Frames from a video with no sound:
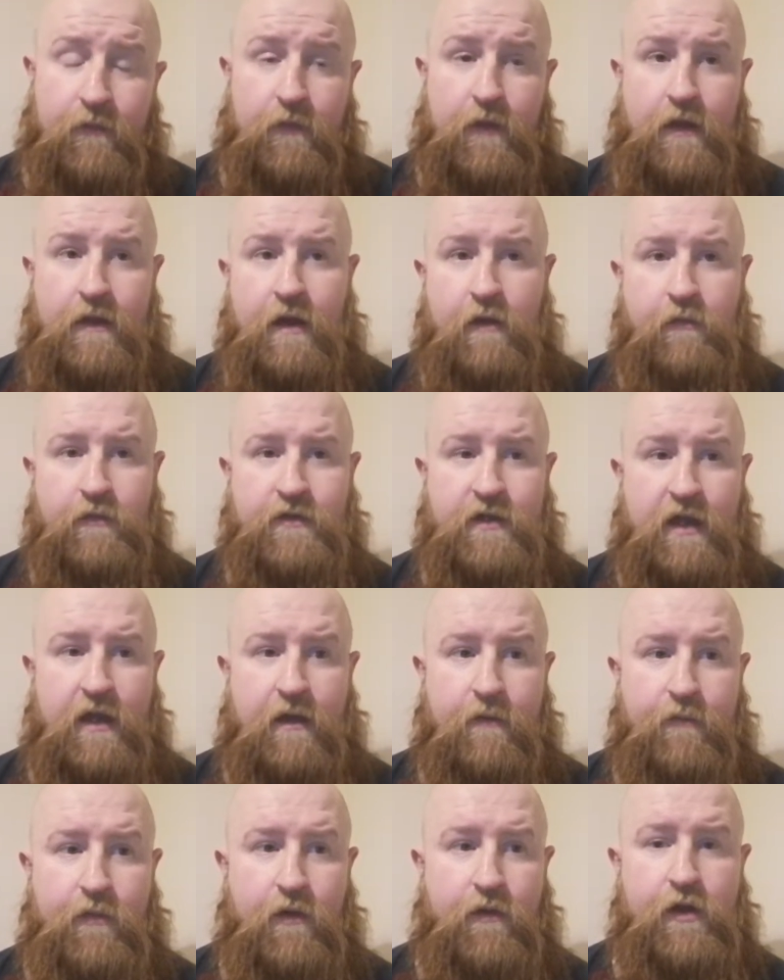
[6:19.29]
and that was
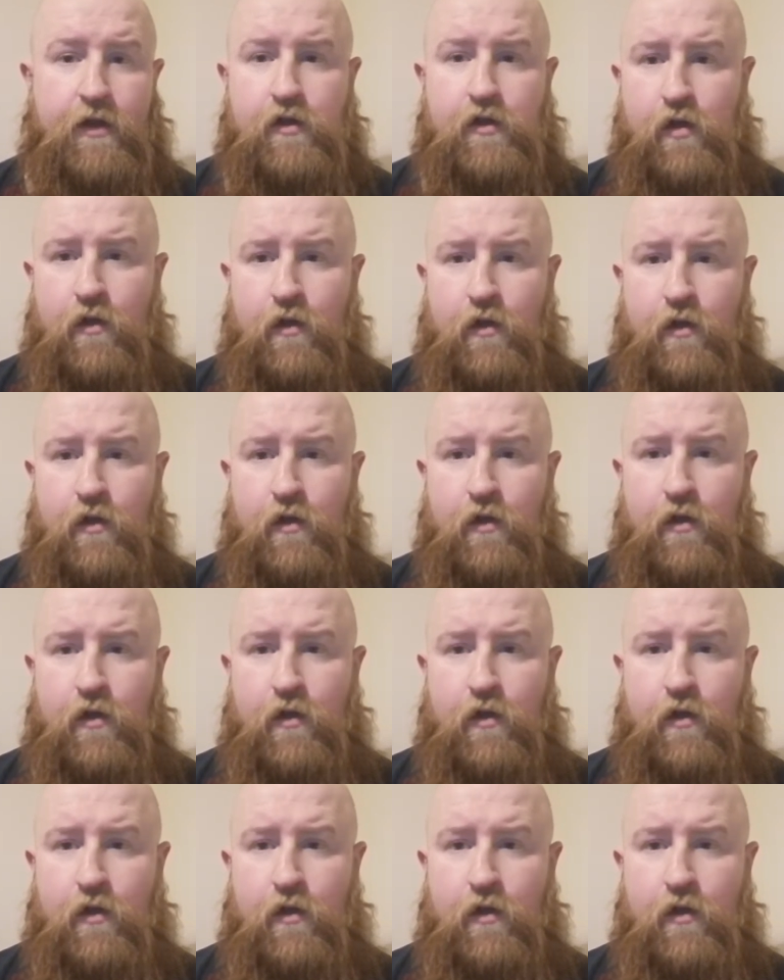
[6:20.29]
it. But the club was
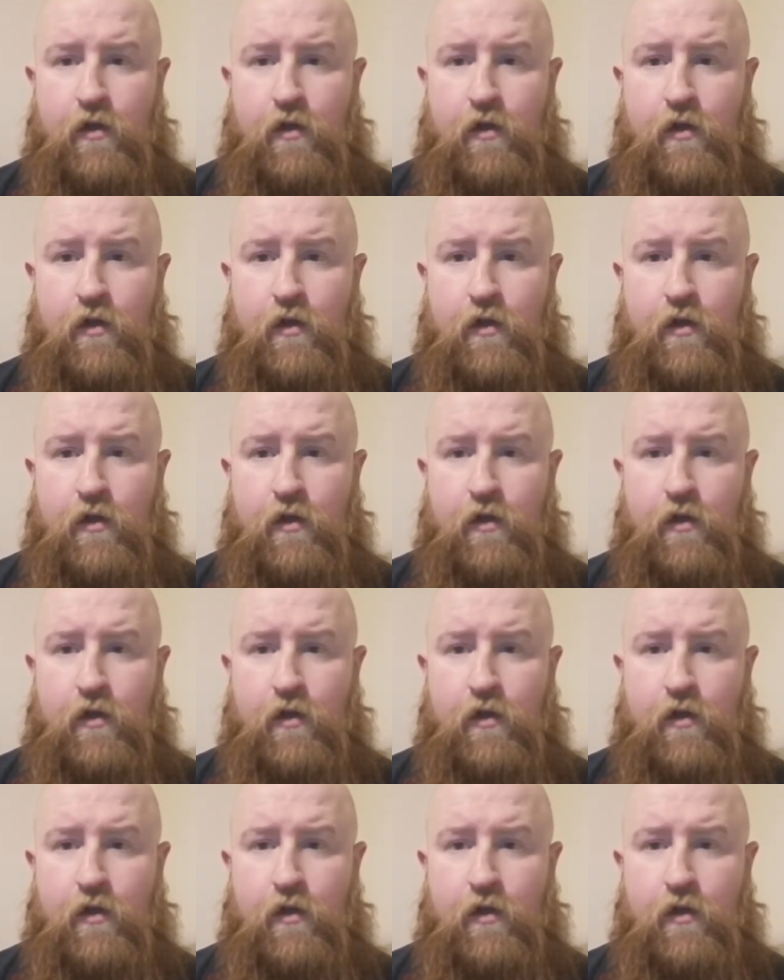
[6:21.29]
the club was prominent with the
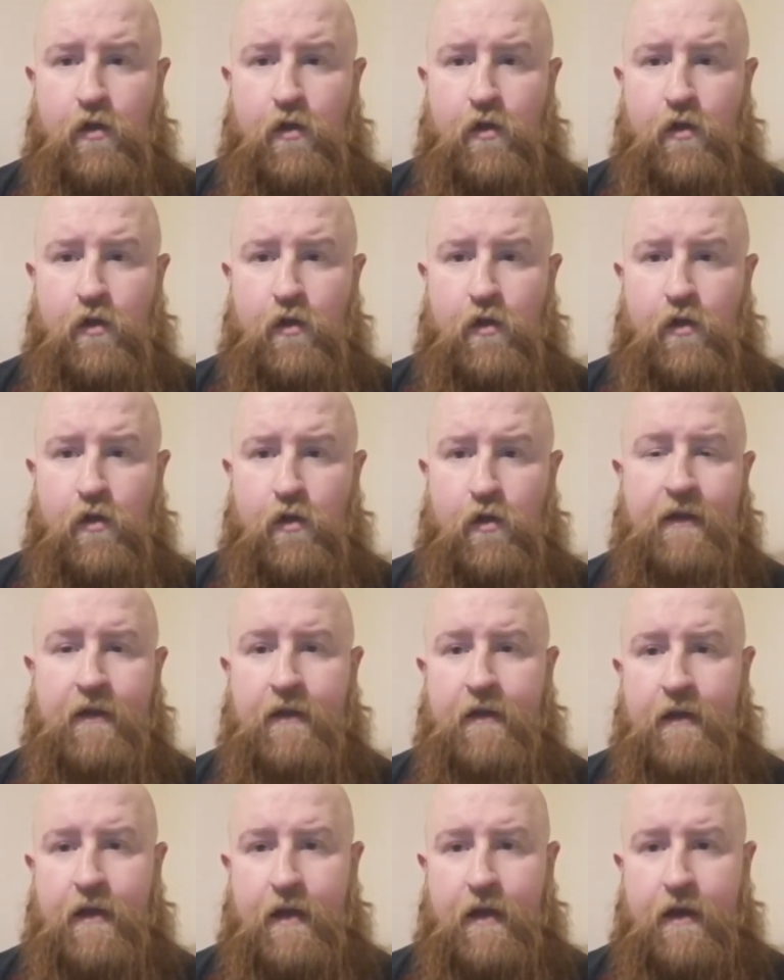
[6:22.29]
drug scene.
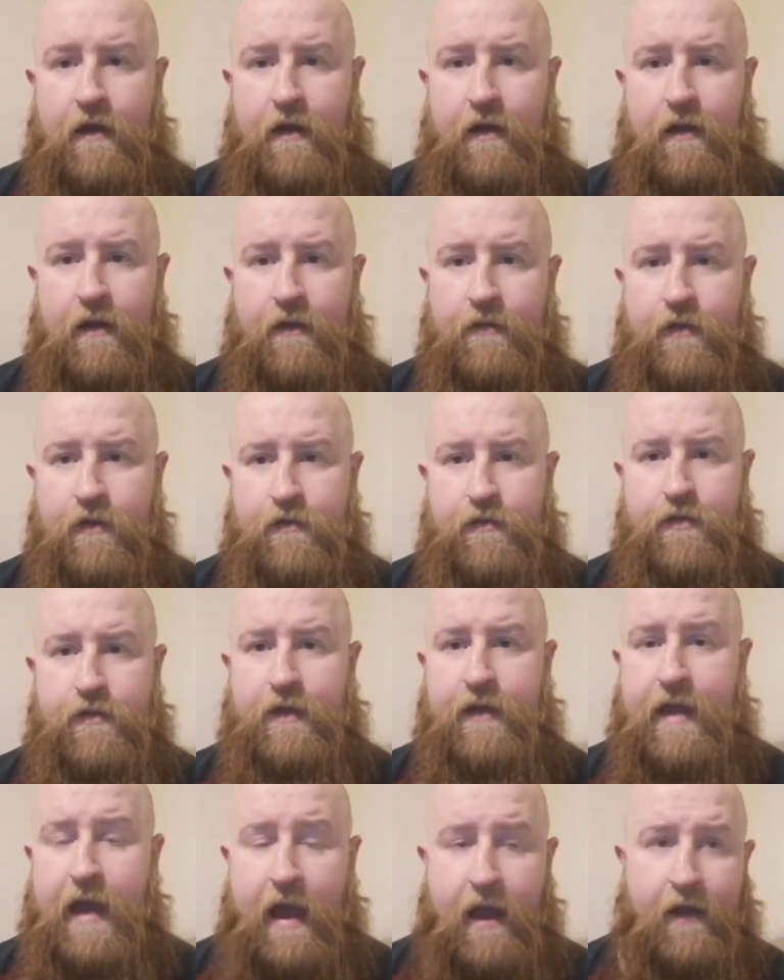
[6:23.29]
Uh, the, the
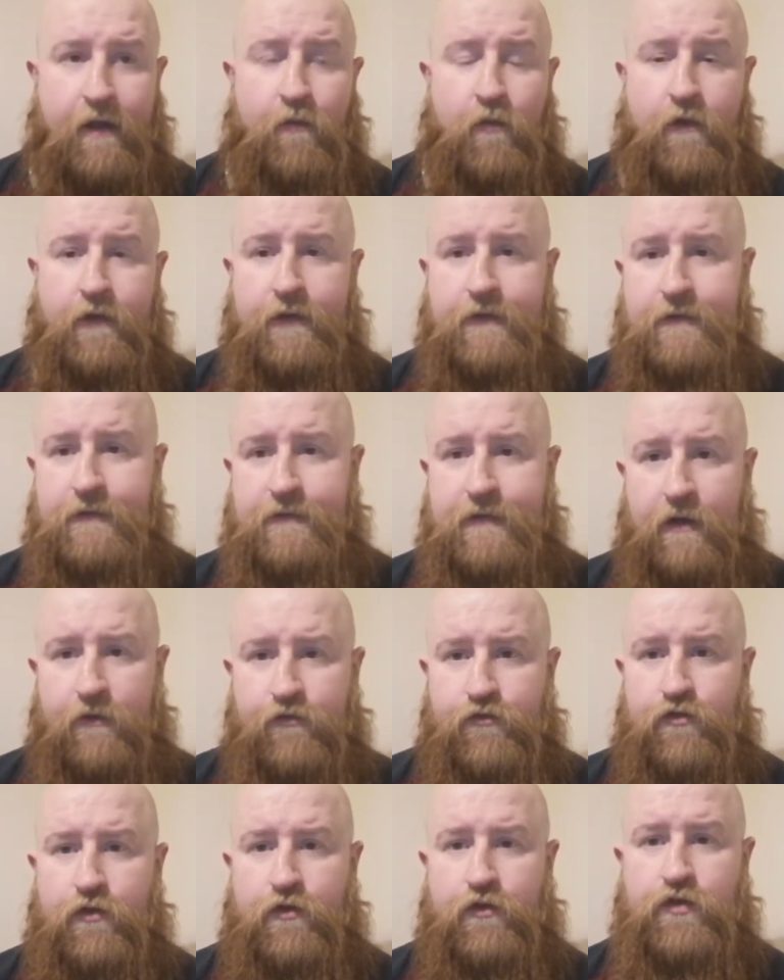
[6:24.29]
gang wanted to sell
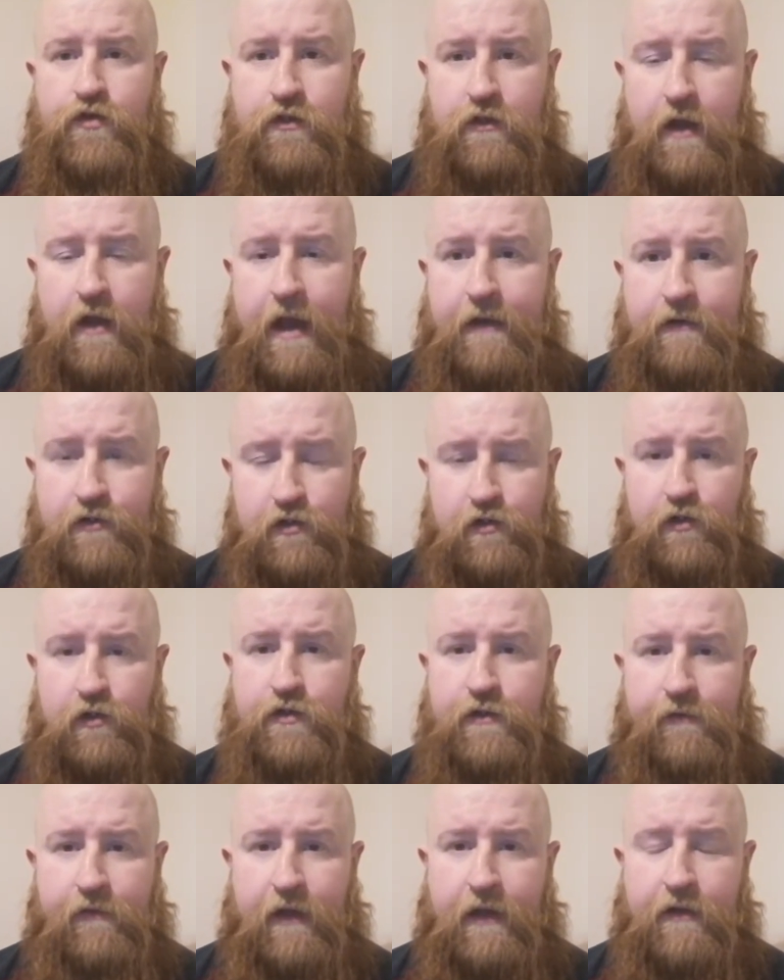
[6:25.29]
drugs
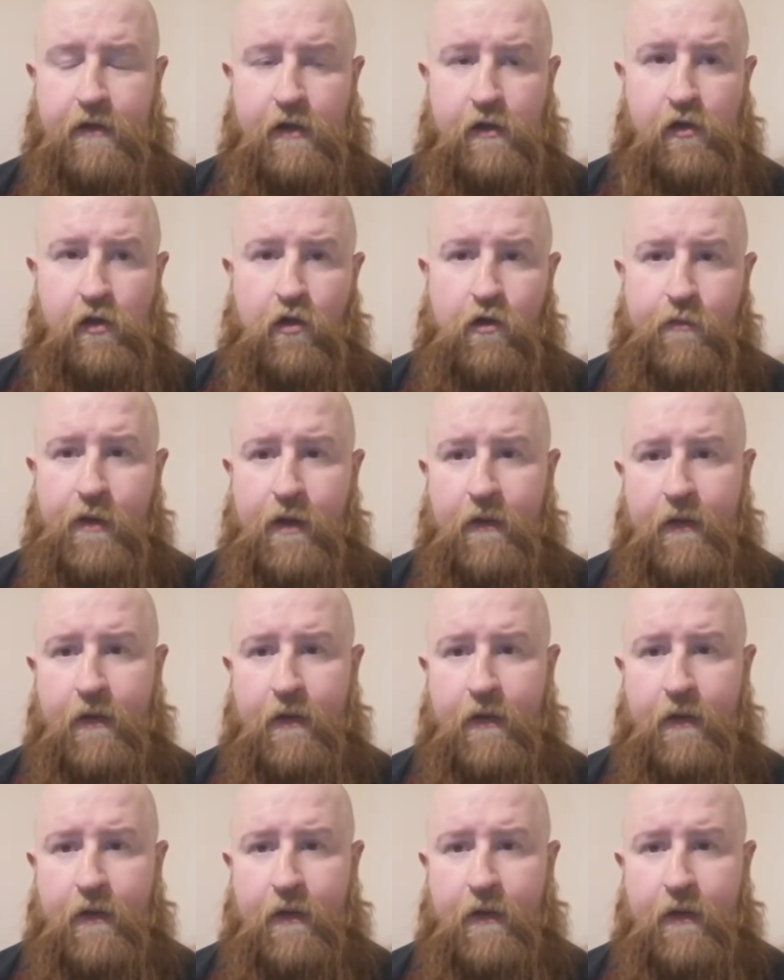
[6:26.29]
exclusively in the club.